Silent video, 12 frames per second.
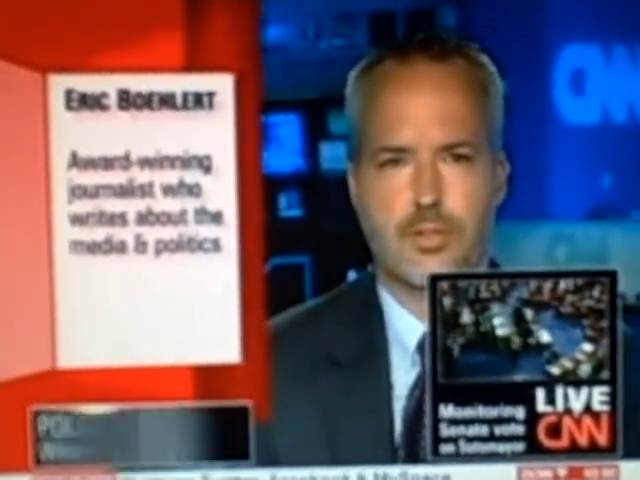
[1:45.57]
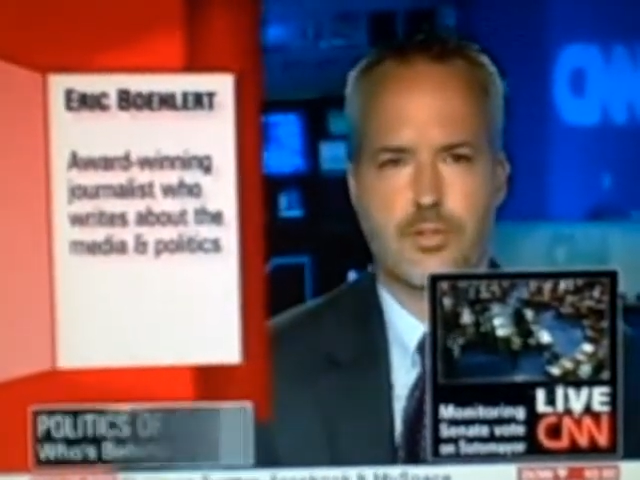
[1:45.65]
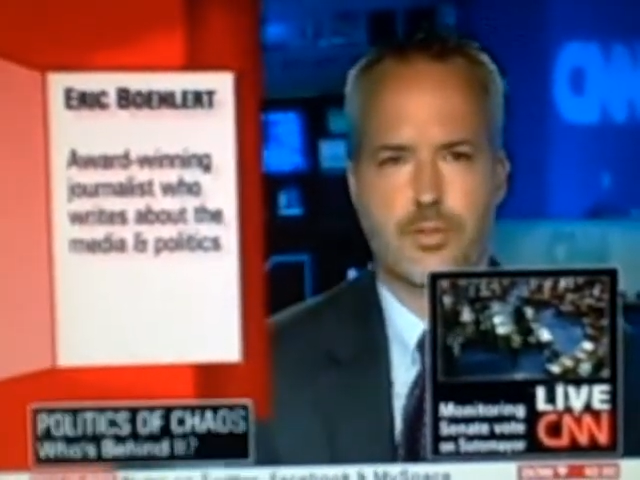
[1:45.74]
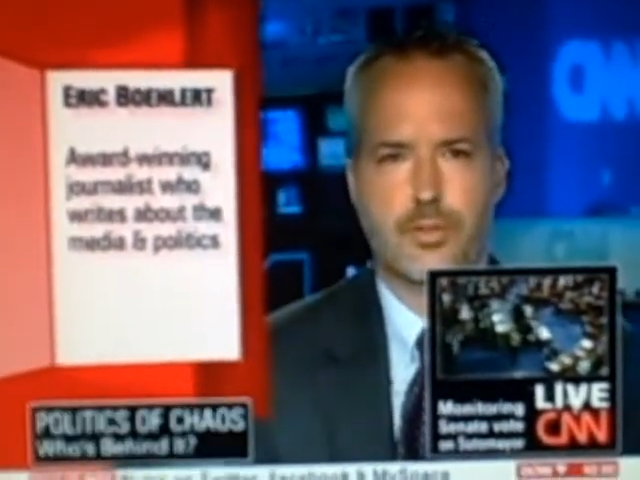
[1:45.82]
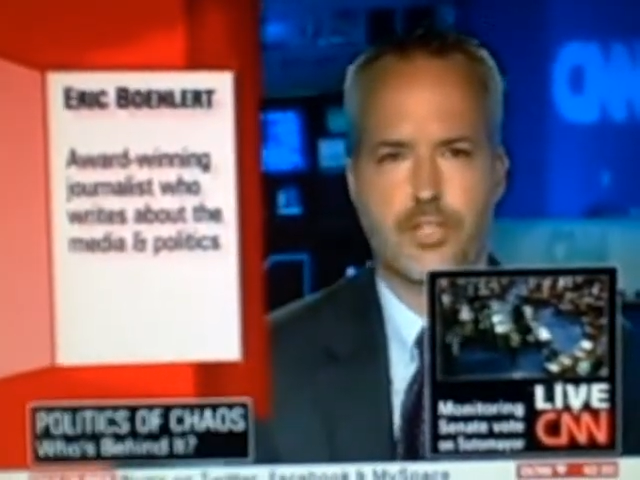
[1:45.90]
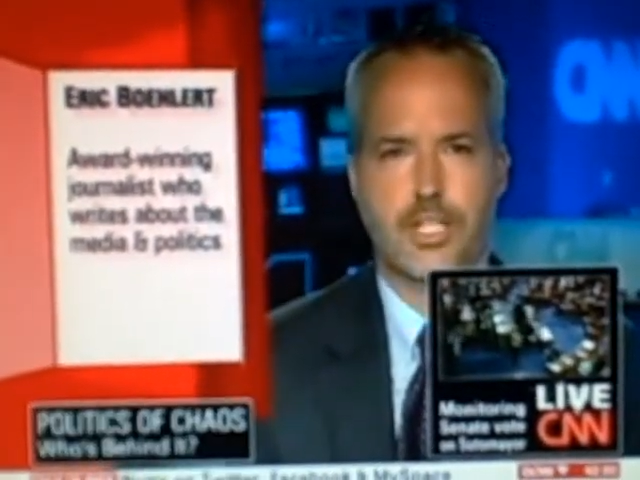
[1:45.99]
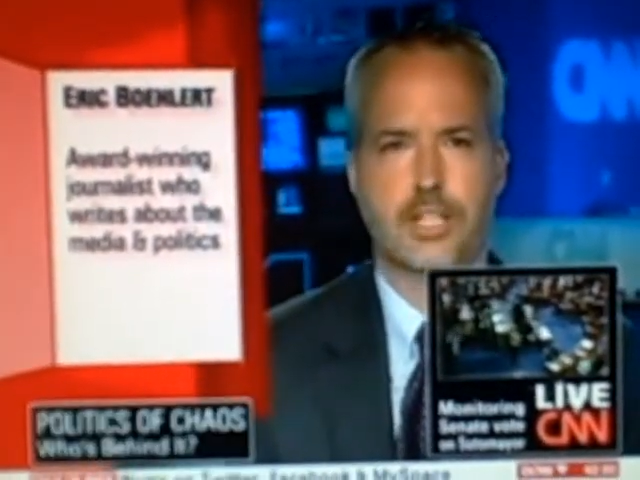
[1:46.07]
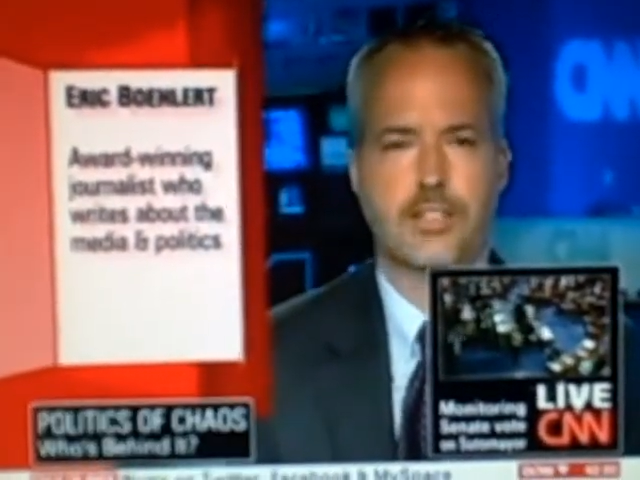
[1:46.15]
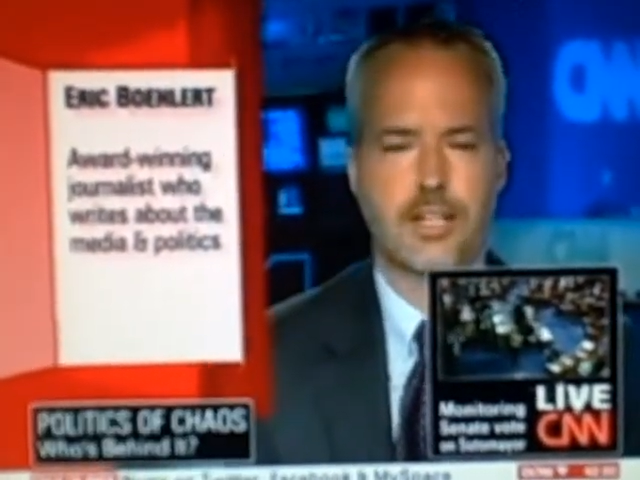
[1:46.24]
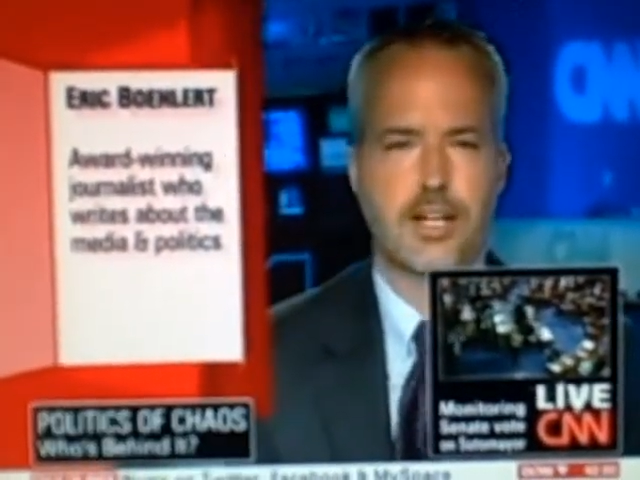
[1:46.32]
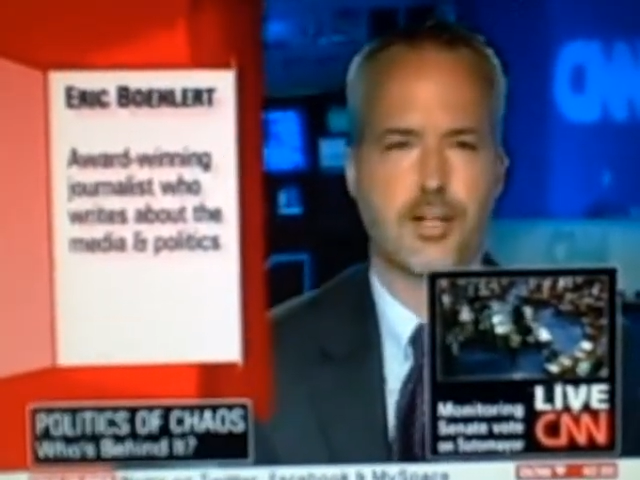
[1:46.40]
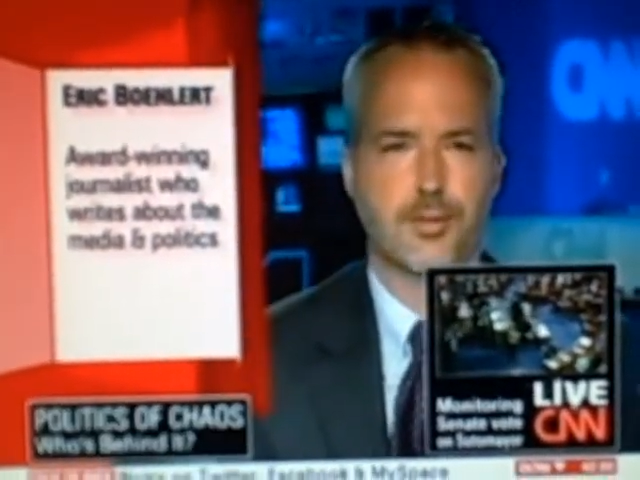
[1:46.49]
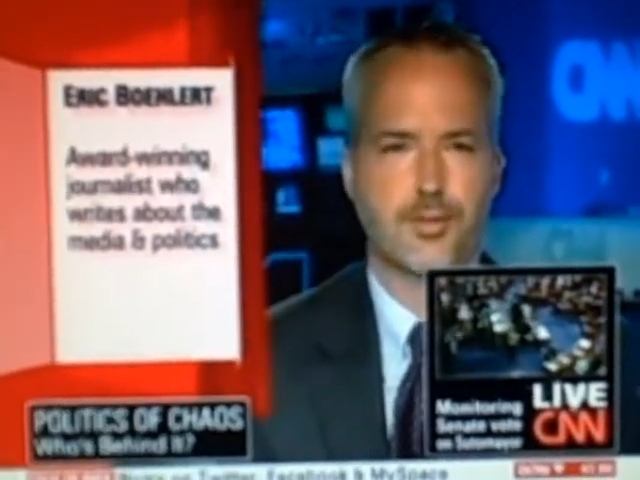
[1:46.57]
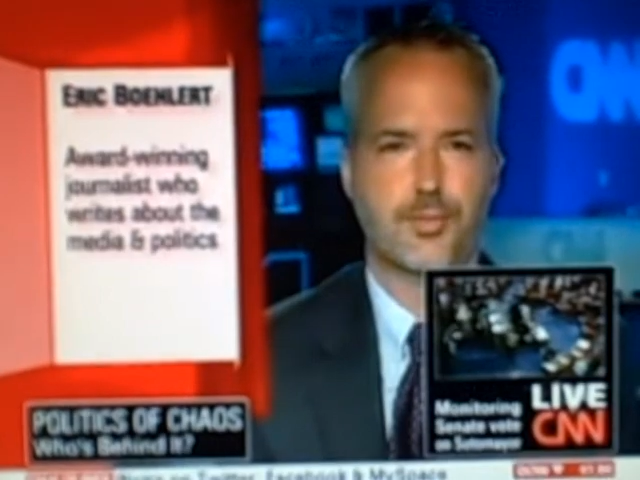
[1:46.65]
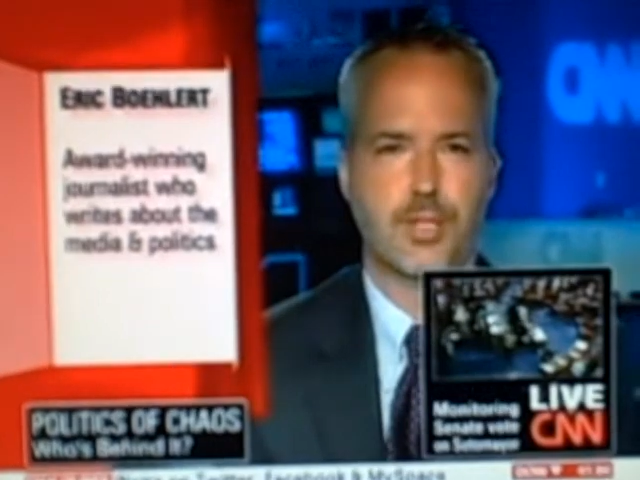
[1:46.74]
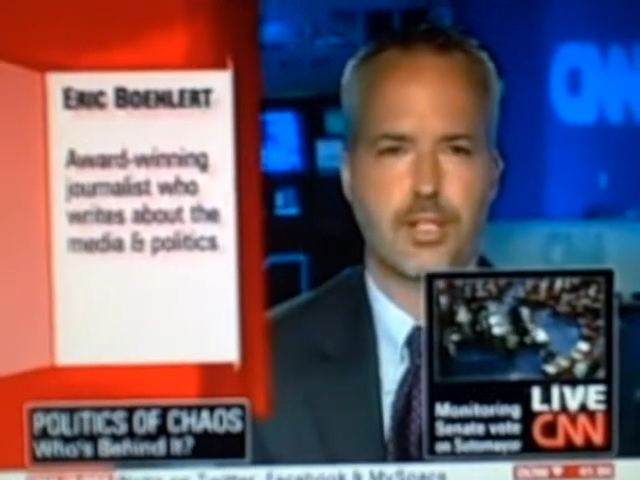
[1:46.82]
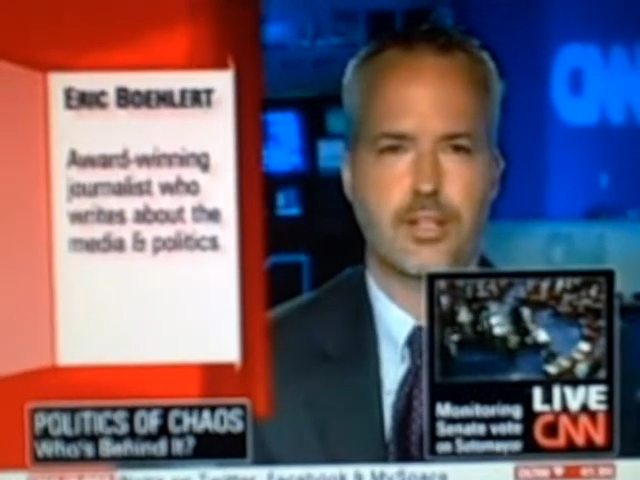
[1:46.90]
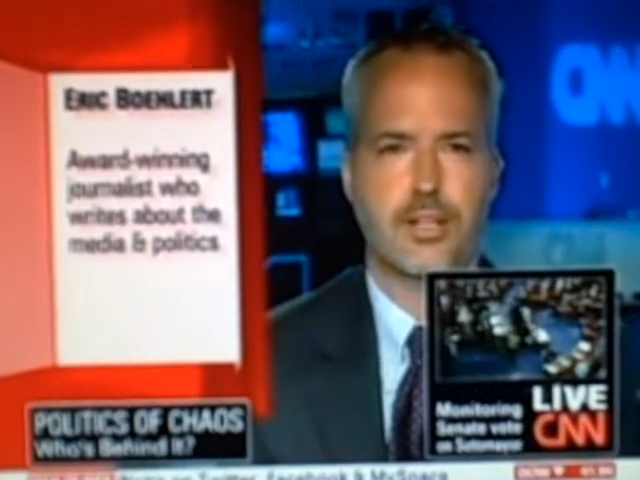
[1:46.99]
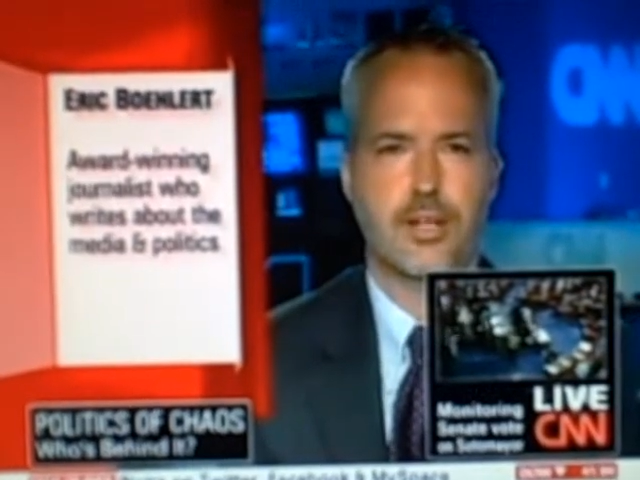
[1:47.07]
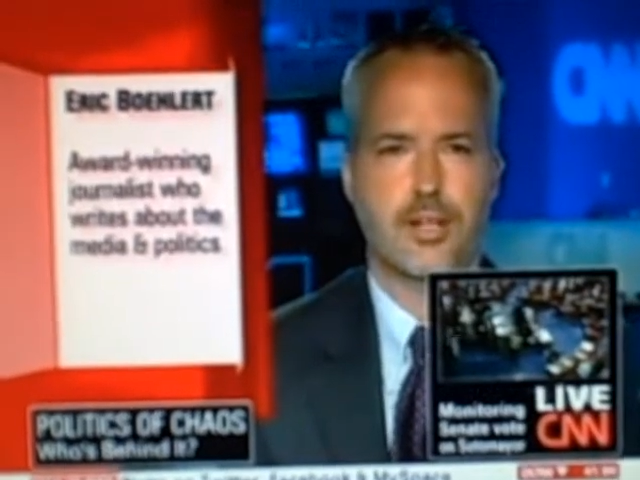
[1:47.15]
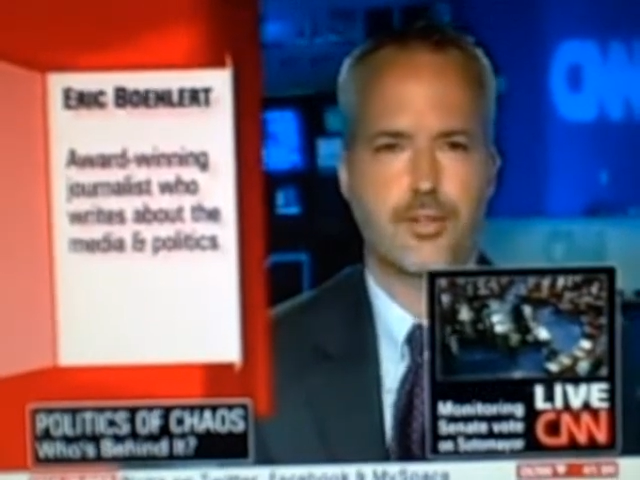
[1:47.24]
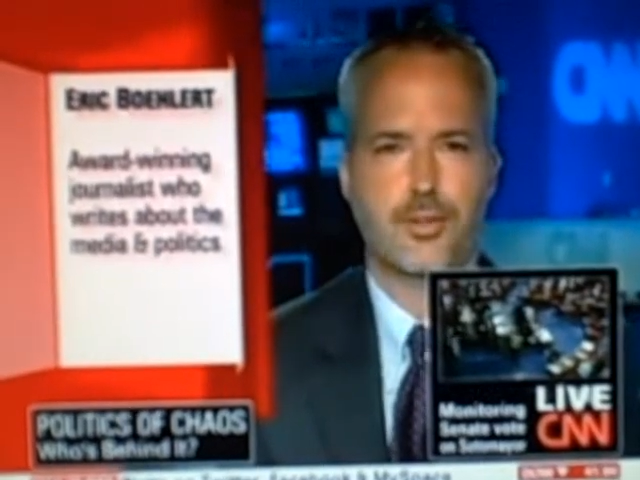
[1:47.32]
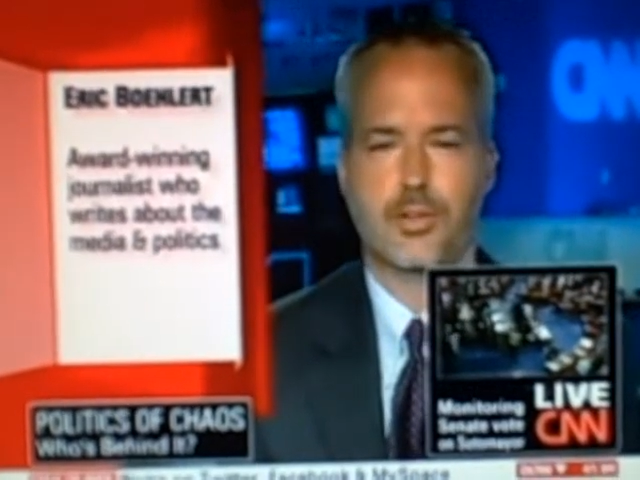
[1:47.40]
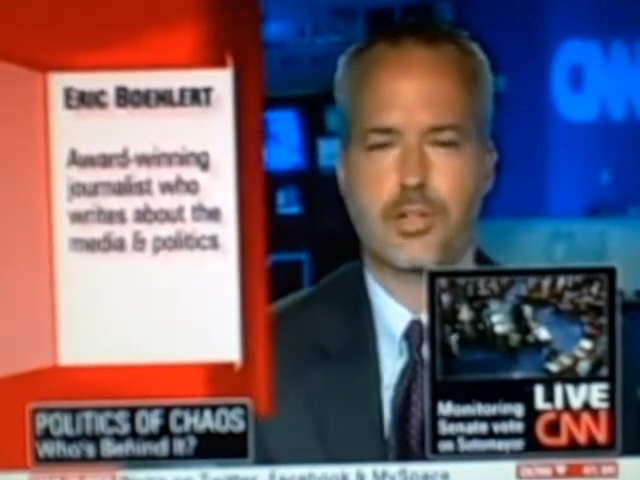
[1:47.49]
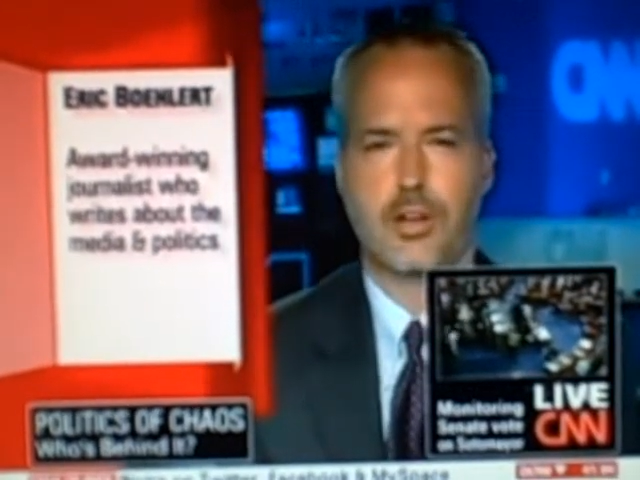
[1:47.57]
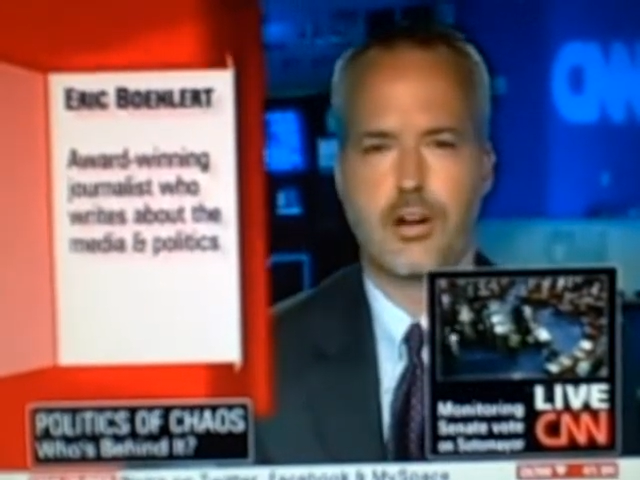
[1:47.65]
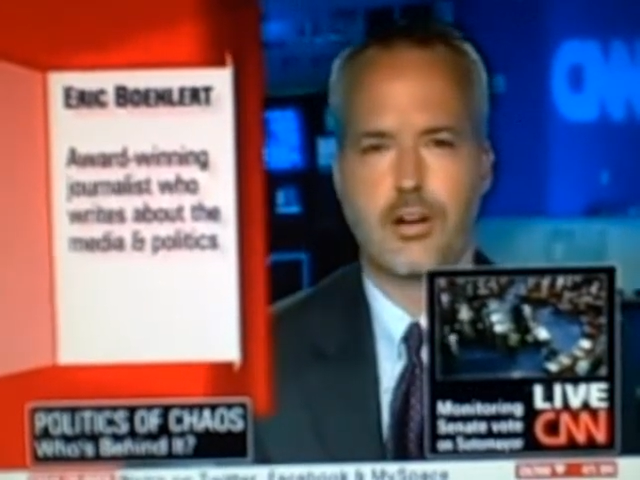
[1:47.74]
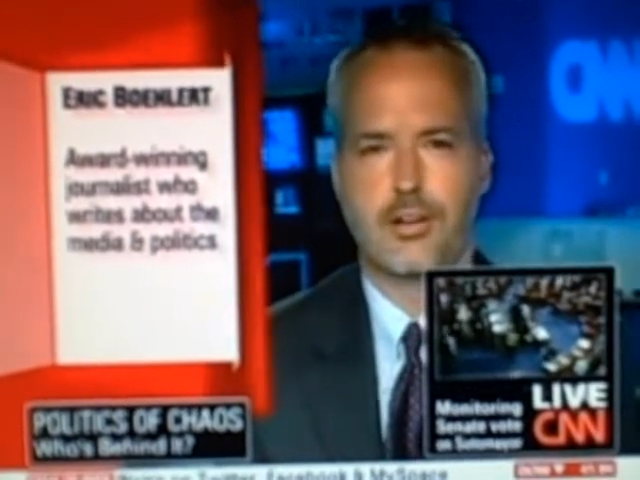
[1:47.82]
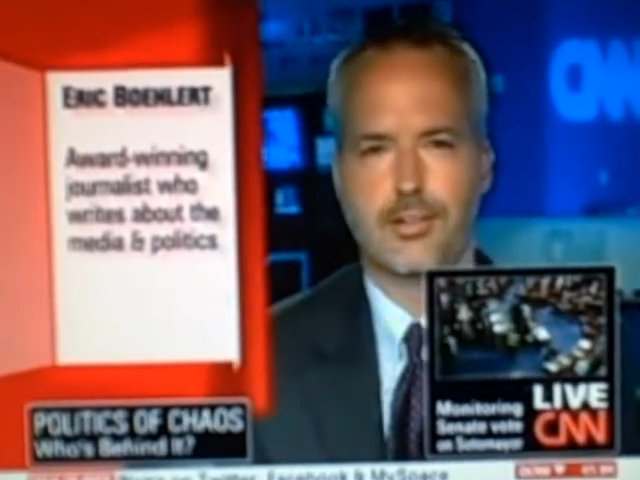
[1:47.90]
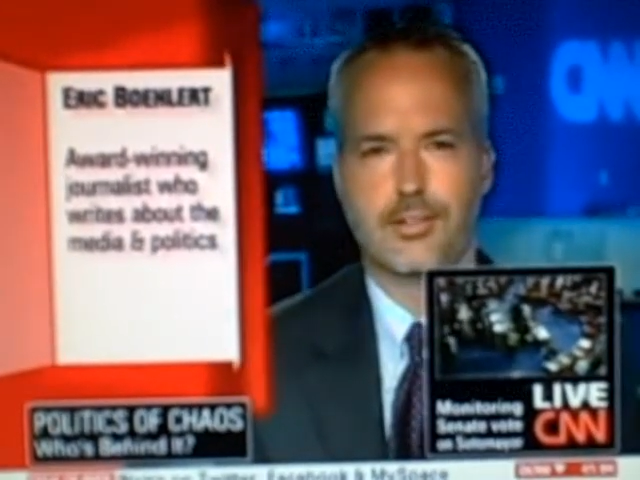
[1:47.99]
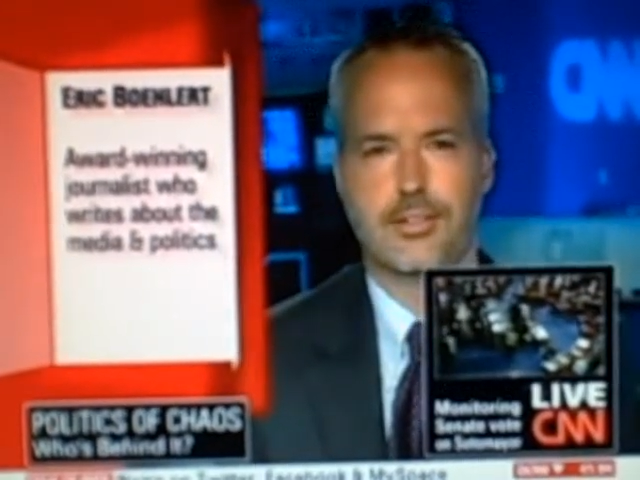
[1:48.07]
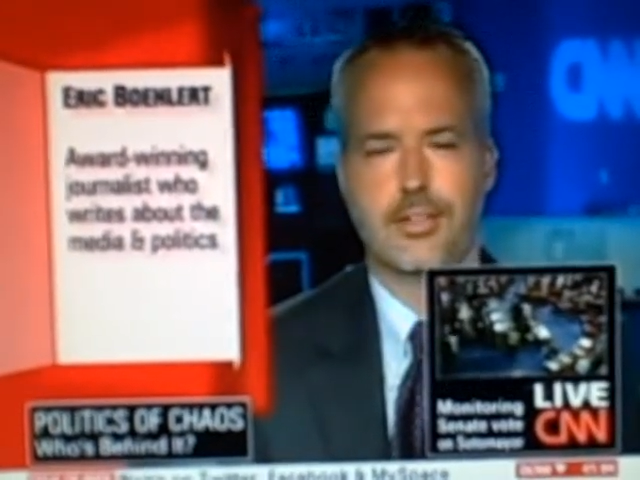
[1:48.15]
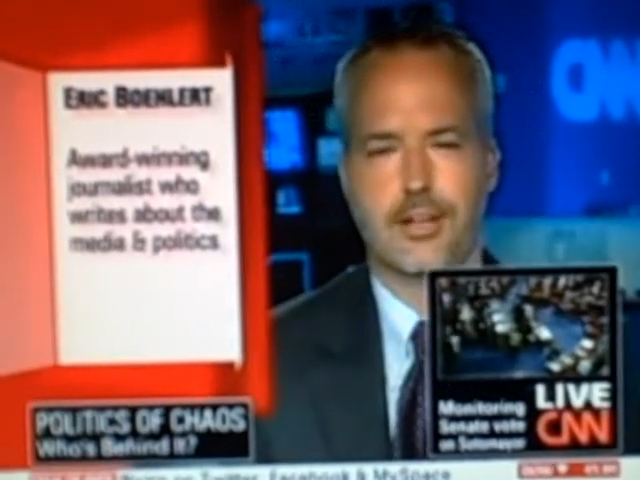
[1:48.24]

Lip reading: sort of chase congressmen to their cars.